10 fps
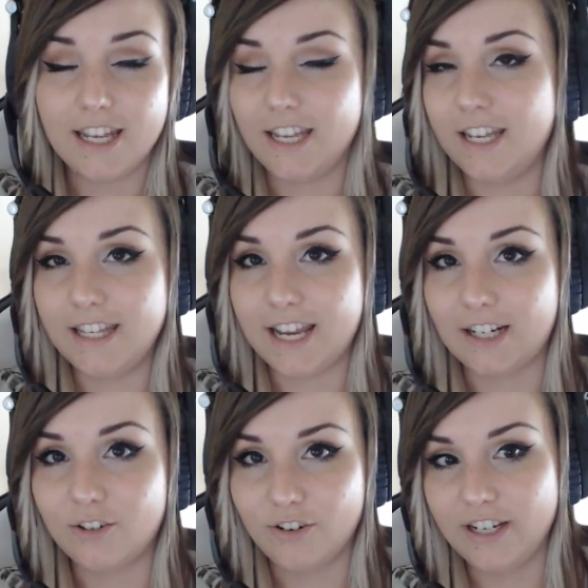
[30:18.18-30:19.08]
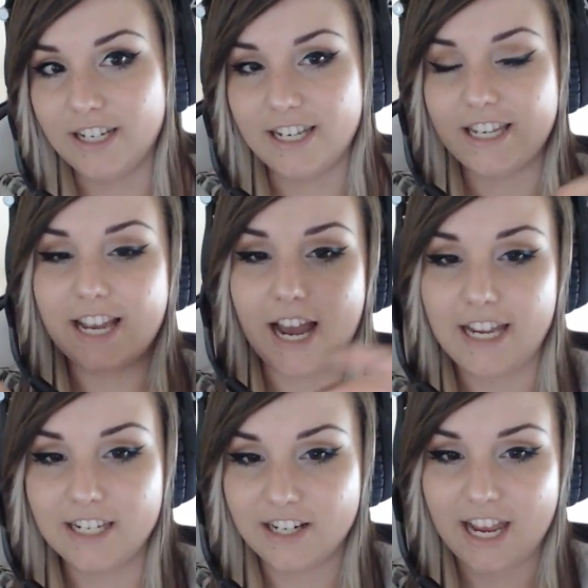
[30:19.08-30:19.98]
decorated
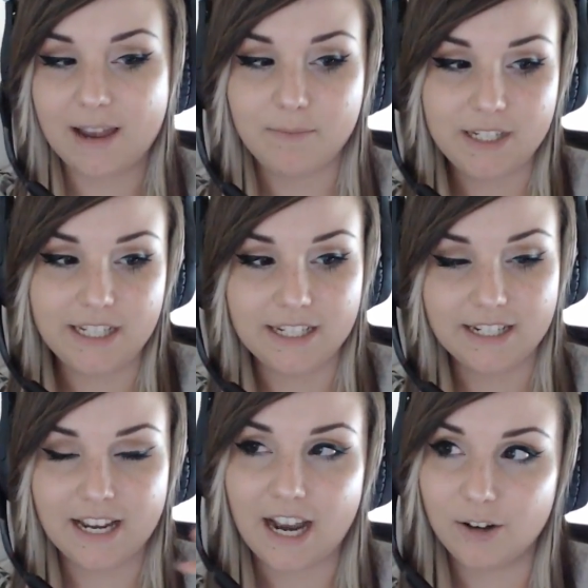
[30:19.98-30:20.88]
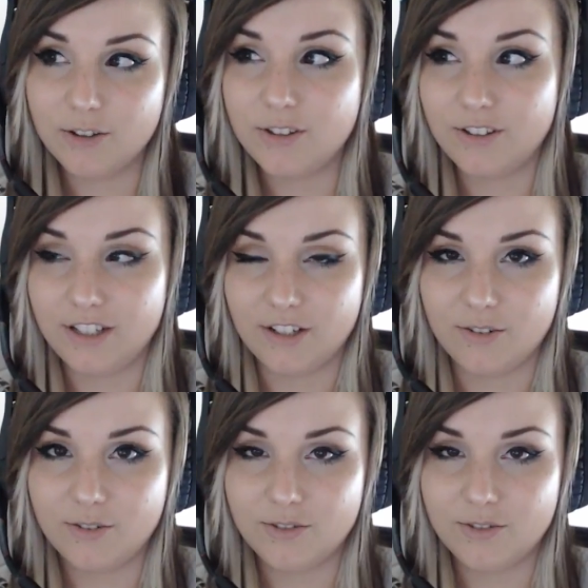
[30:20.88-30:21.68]
kind of empty house, you know?